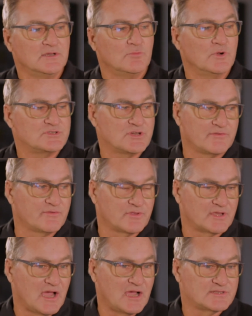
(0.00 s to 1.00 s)
Whichever the
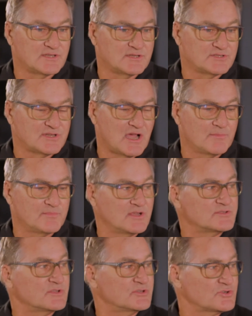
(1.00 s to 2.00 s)
guys in the shop
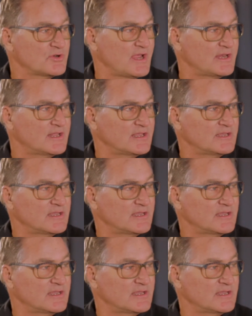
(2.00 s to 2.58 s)
does the training